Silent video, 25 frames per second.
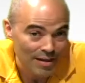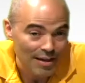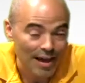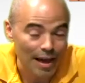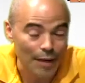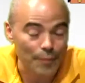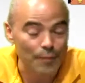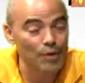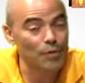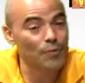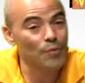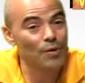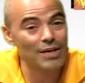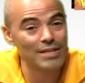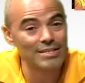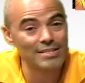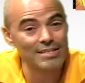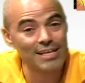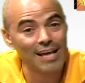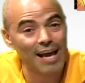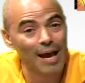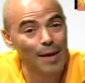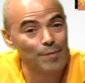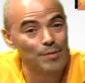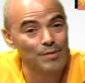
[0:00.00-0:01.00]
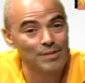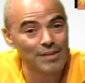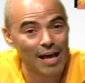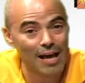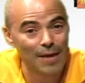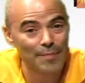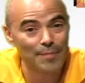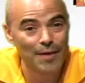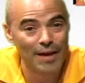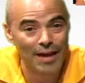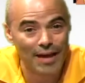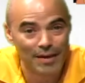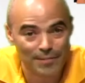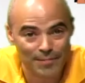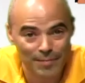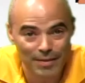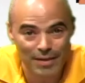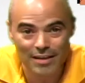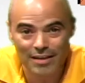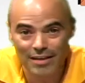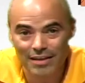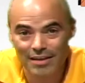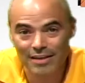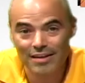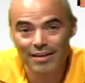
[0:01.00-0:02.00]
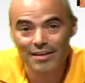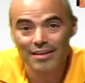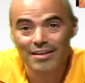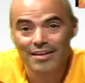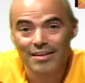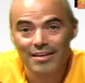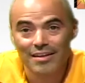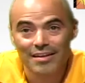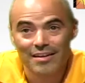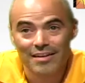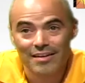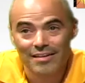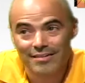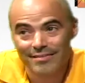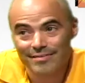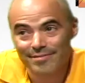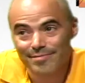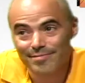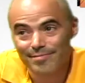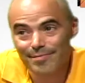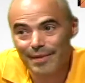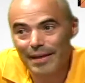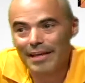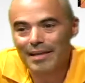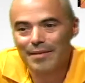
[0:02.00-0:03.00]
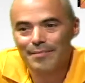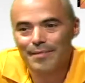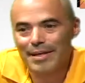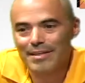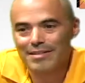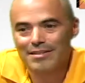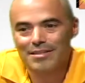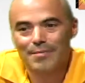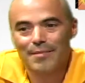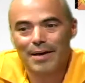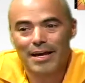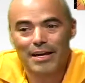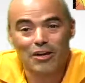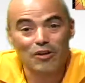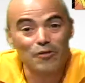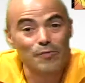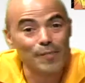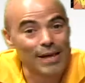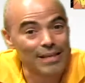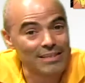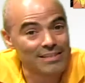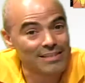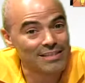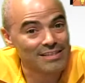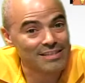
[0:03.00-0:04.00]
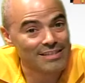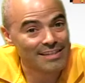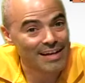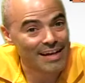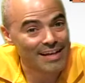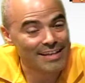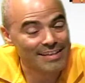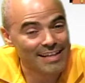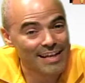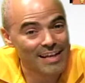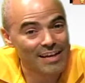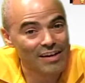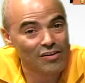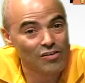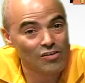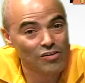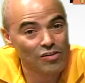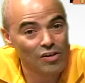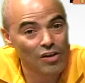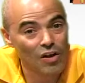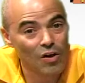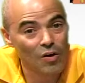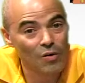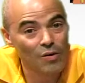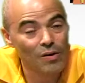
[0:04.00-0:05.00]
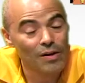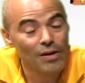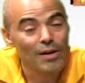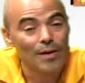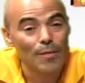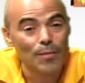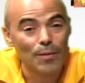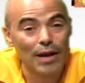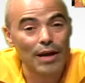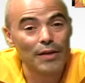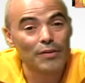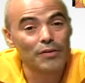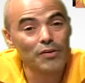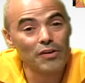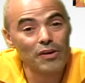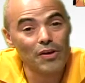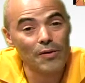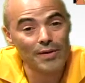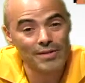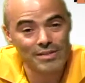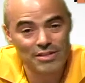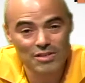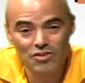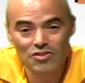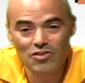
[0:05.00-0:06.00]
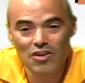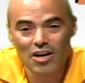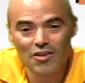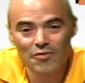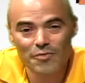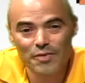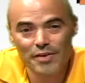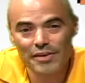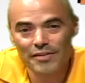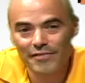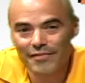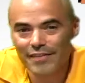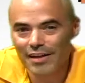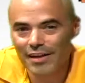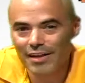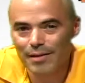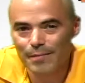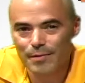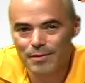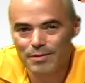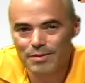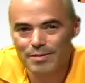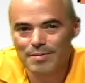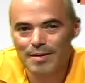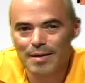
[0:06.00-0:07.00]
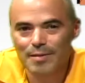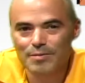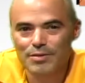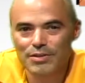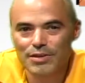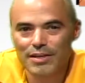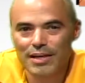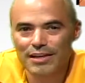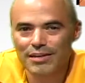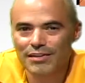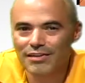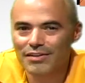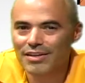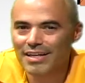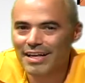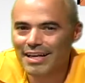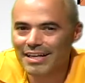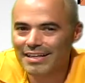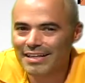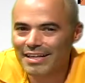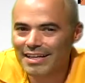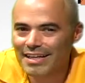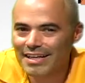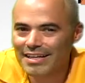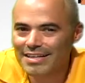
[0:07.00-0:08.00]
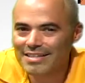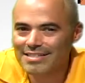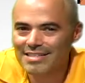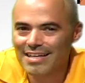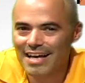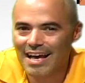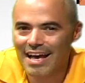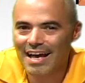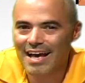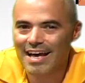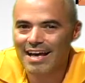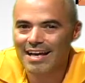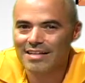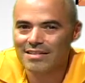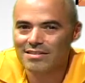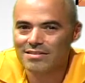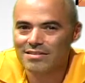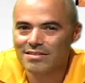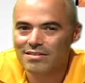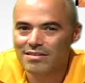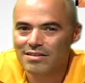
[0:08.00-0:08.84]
I wouldn't want to see Apple's iPad be beaten by somebody who makes an identical clone, but I do know as a software developer, sometimes you get good ideas and